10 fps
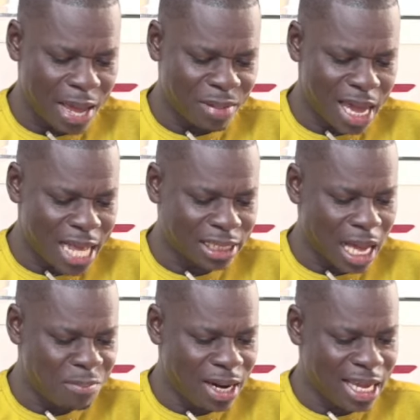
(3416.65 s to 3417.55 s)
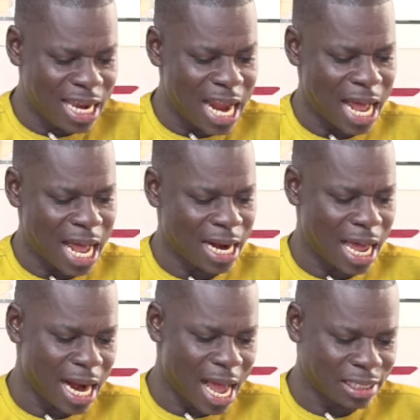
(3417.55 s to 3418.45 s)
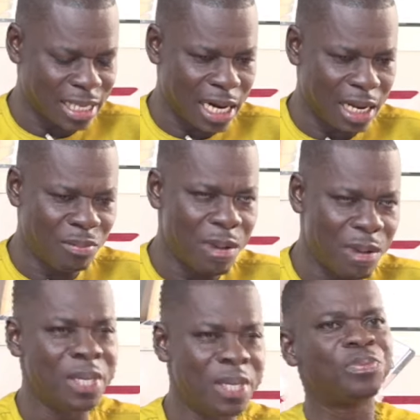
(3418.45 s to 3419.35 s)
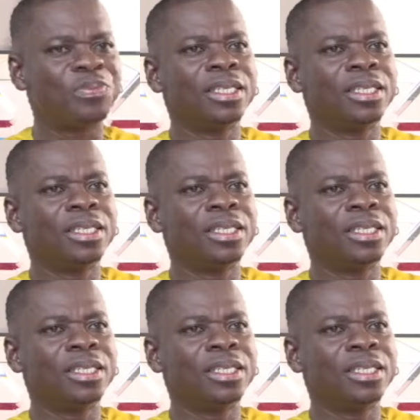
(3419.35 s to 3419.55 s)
me heart ya break dadada na asande ba bim